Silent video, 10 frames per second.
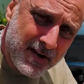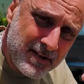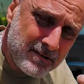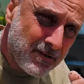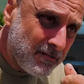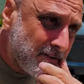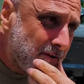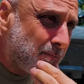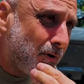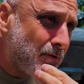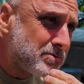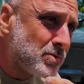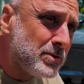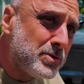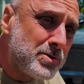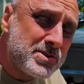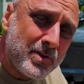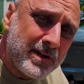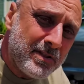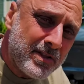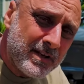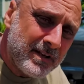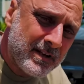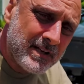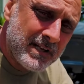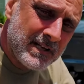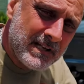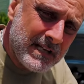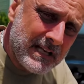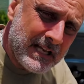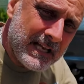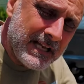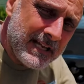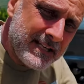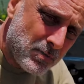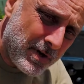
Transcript: any of the bolts were loose or anything, and